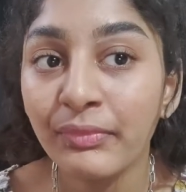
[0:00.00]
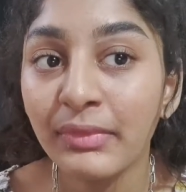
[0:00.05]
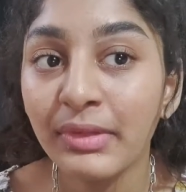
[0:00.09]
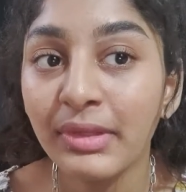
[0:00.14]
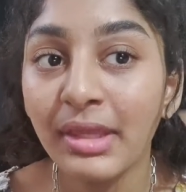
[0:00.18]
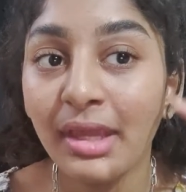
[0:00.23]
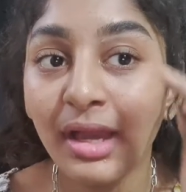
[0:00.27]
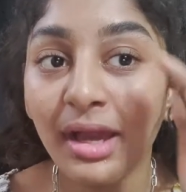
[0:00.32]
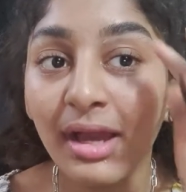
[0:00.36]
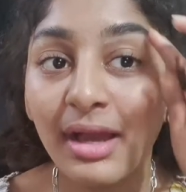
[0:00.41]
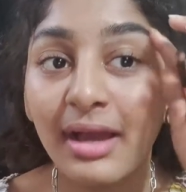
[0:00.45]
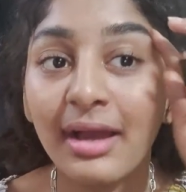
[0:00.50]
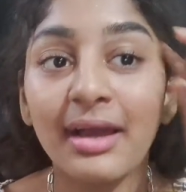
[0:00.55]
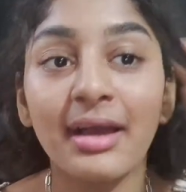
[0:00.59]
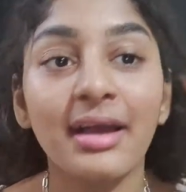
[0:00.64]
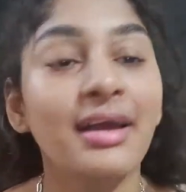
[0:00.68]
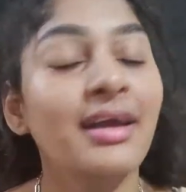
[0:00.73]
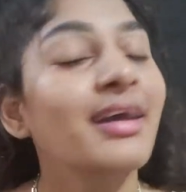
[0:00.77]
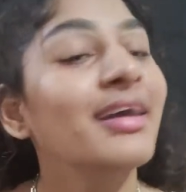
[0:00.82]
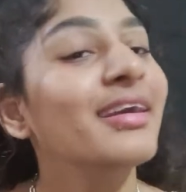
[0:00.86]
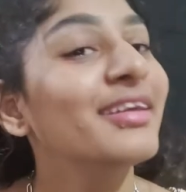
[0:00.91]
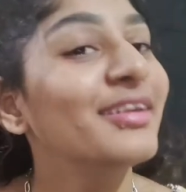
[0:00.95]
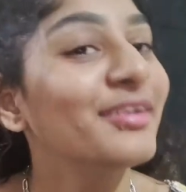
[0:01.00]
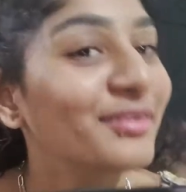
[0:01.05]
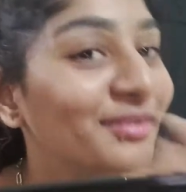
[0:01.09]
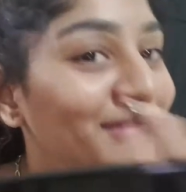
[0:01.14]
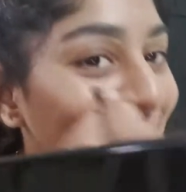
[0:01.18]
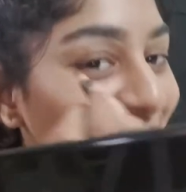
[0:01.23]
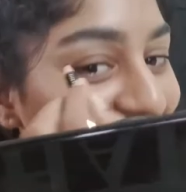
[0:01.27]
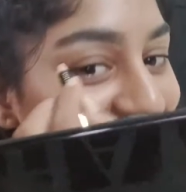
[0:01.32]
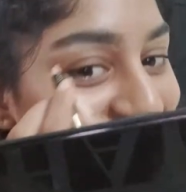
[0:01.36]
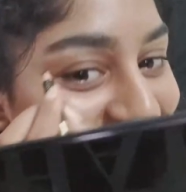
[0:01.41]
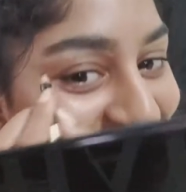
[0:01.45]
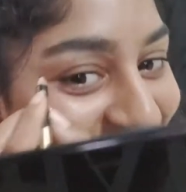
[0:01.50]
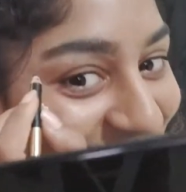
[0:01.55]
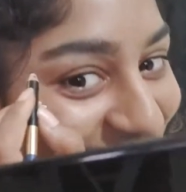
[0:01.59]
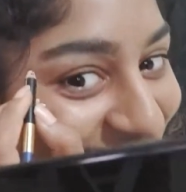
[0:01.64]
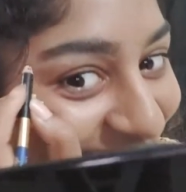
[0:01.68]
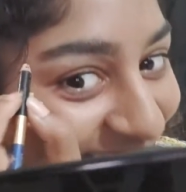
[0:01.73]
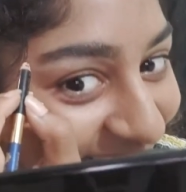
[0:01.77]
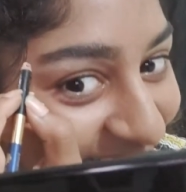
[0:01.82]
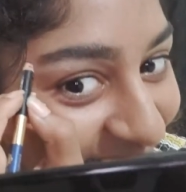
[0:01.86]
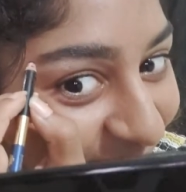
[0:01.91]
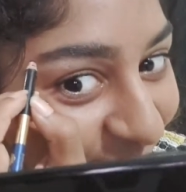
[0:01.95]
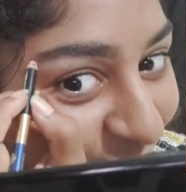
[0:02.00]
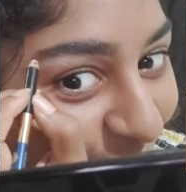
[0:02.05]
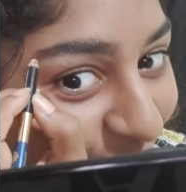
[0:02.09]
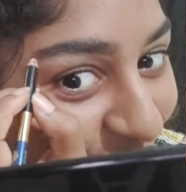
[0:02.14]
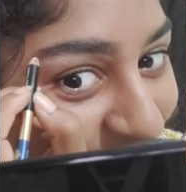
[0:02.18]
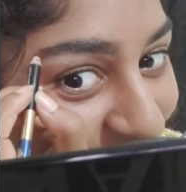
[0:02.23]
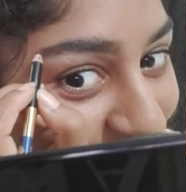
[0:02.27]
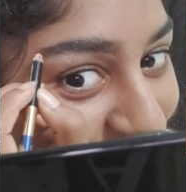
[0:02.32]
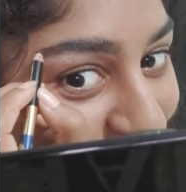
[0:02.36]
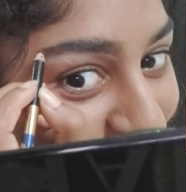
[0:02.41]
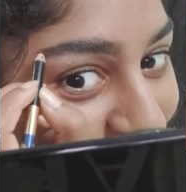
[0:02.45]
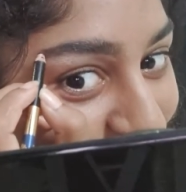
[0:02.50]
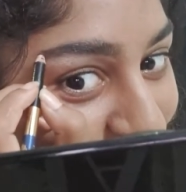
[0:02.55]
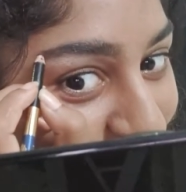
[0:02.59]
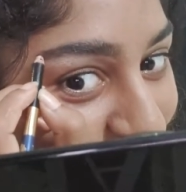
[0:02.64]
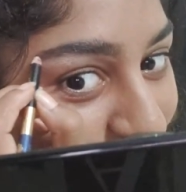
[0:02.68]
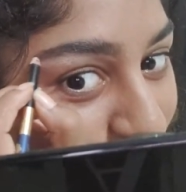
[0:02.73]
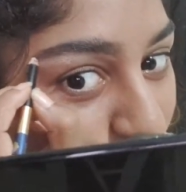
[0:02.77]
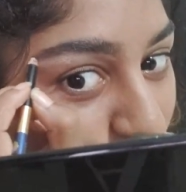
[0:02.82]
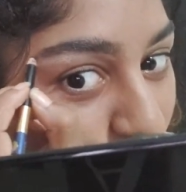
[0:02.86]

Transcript: Yeah, you can see that what I do.